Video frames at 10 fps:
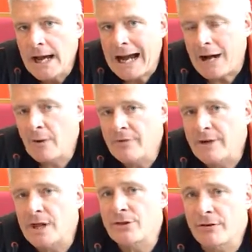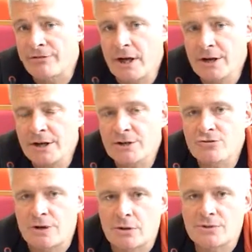However, there are finer
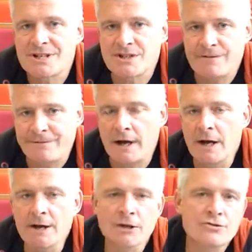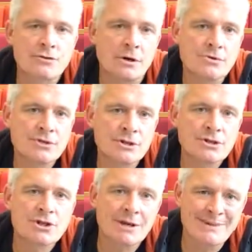controls, and it's the finer controls that
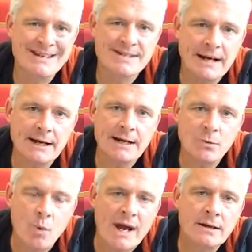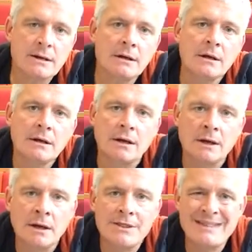determine exactly when
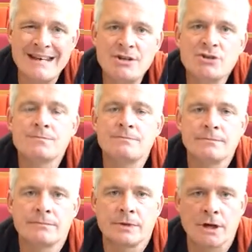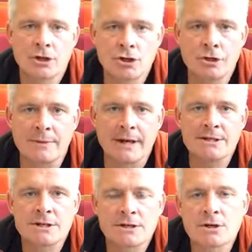each
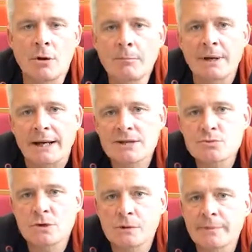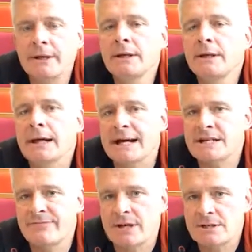accumulated complex will be
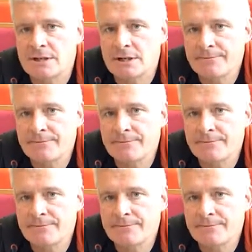activated.